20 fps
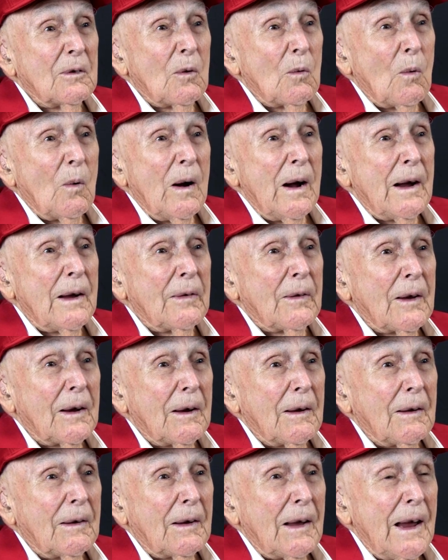know why
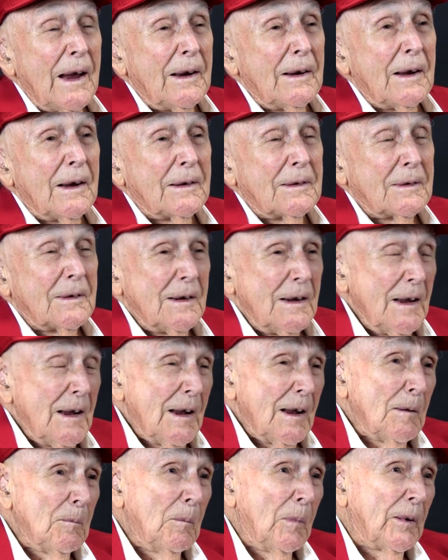they had that.
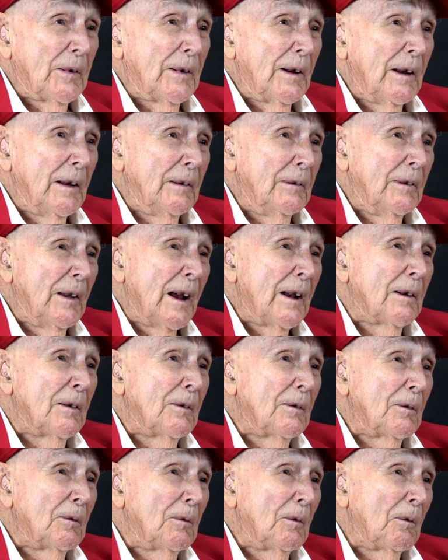But that
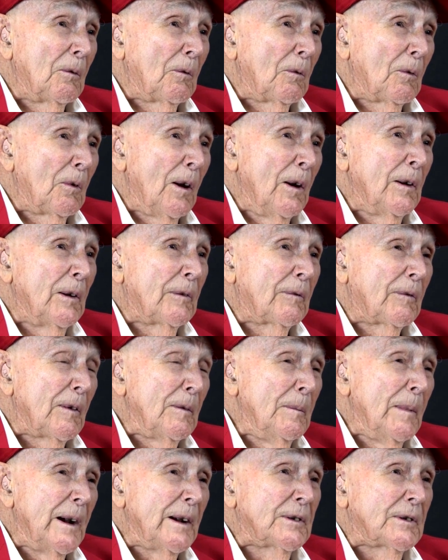runner
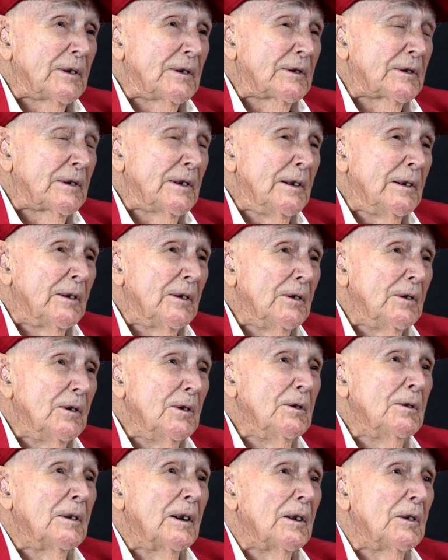for message center,
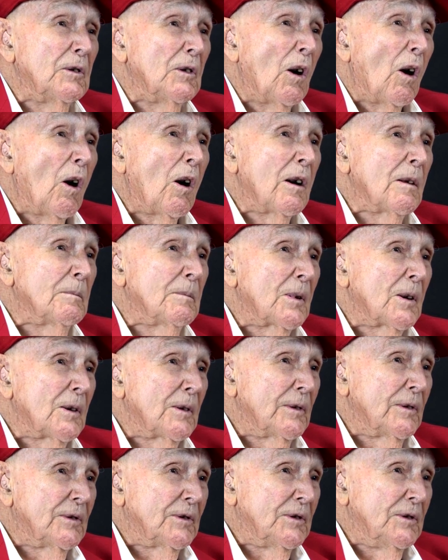usually a
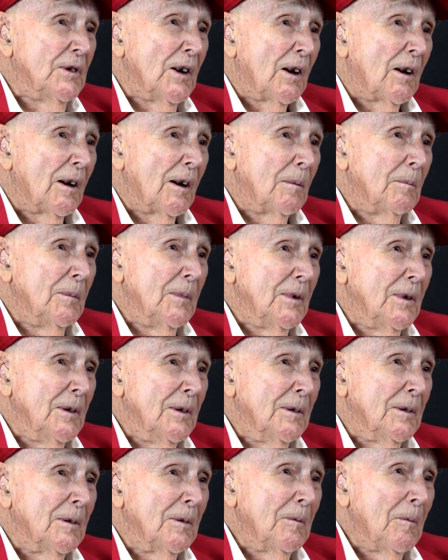yardbird's job,
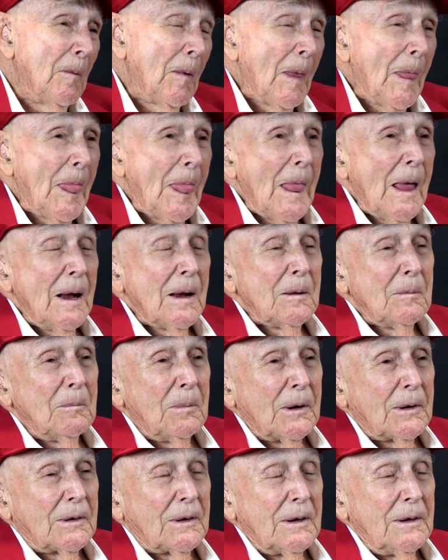you know.
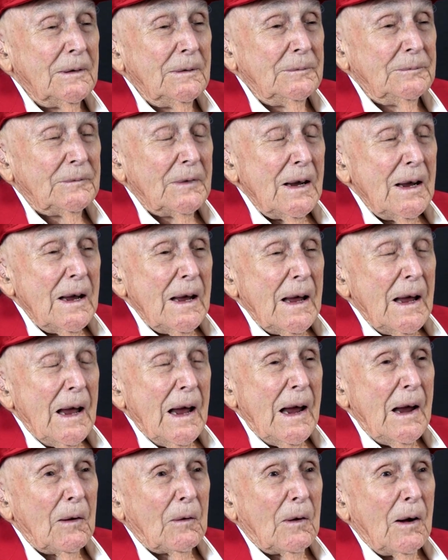But
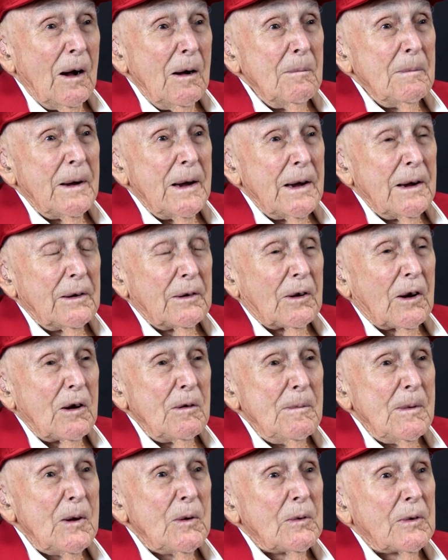it got me into
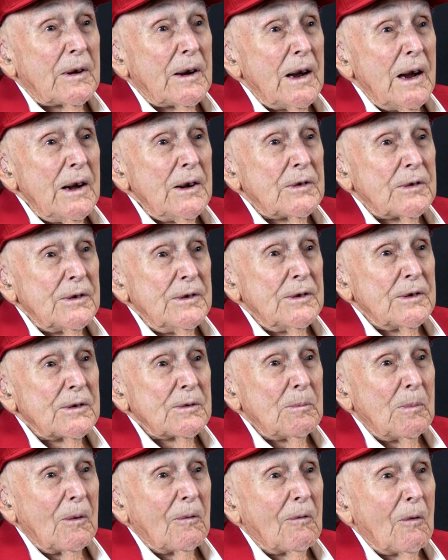
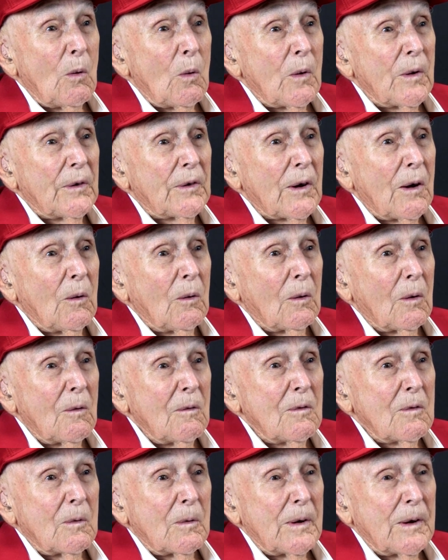communications before it's all
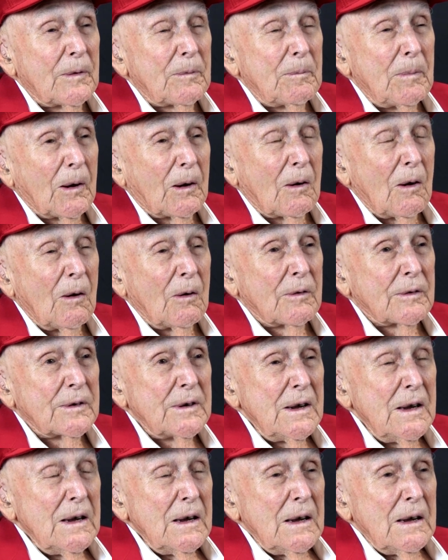over with, because
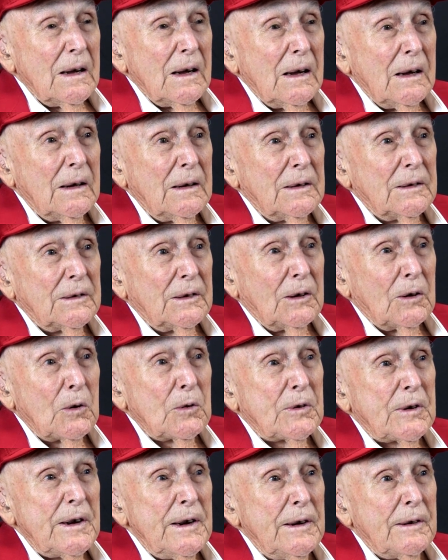
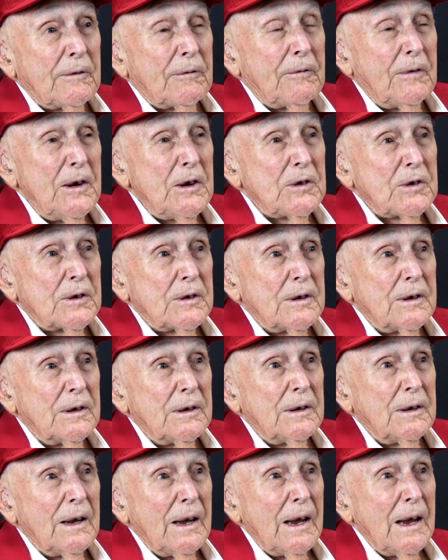Lieutenant Fisher,